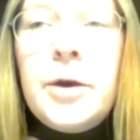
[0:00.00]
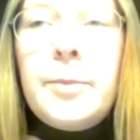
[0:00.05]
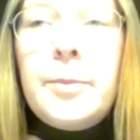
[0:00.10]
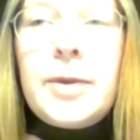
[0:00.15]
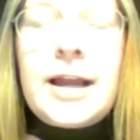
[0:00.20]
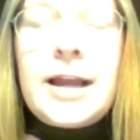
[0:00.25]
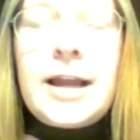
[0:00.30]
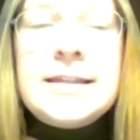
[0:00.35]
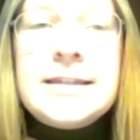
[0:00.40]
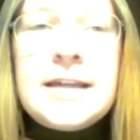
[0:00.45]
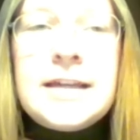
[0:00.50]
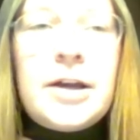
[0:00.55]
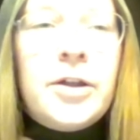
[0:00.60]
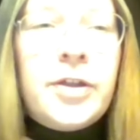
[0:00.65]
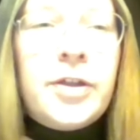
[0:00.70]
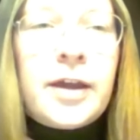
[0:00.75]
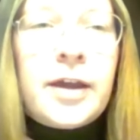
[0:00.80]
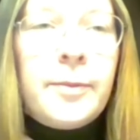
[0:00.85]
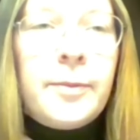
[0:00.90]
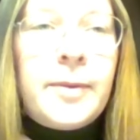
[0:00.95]
but I still
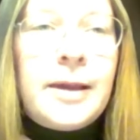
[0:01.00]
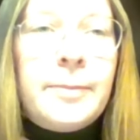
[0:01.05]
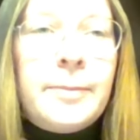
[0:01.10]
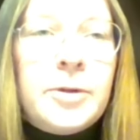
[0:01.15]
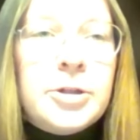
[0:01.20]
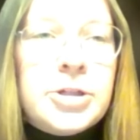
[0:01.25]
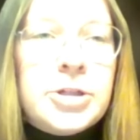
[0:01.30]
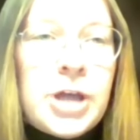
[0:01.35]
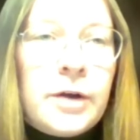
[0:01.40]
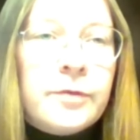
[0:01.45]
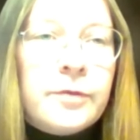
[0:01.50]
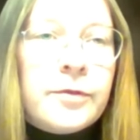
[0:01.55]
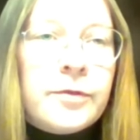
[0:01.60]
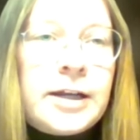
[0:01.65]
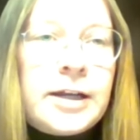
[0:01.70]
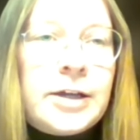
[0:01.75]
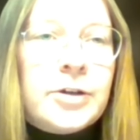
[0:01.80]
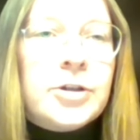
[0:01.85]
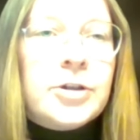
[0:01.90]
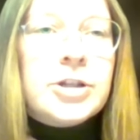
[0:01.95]
think people don't
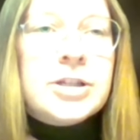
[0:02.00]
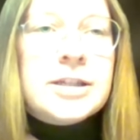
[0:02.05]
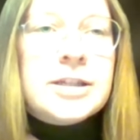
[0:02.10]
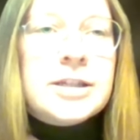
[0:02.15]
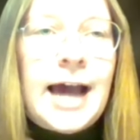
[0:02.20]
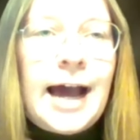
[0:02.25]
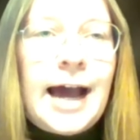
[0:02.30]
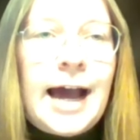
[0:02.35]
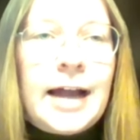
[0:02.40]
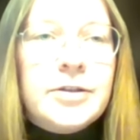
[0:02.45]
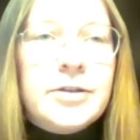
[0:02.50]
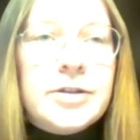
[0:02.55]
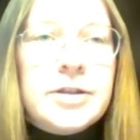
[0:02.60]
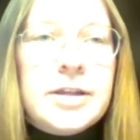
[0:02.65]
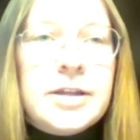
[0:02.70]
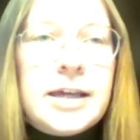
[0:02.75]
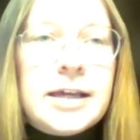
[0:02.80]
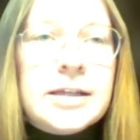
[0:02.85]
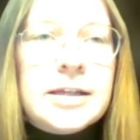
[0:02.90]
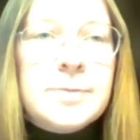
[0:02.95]
really understand
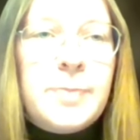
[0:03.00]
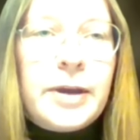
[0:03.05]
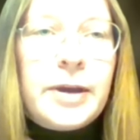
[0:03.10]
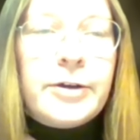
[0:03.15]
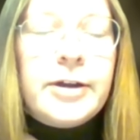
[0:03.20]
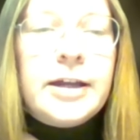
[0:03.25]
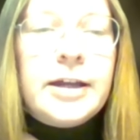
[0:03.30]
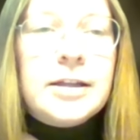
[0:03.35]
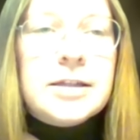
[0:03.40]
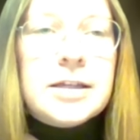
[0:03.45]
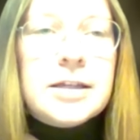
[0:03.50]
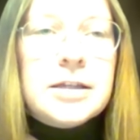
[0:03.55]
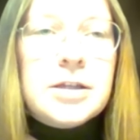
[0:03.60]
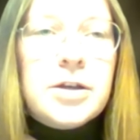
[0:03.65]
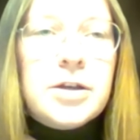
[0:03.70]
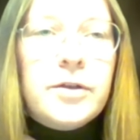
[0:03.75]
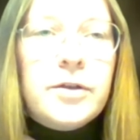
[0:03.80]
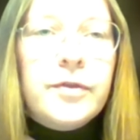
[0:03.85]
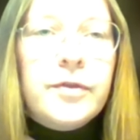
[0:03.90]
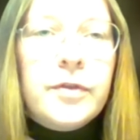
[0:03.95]
the
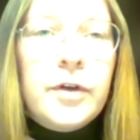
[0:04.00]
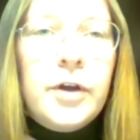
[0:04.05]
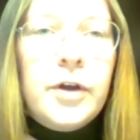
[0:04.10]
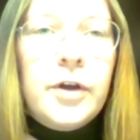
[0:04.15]
experiences of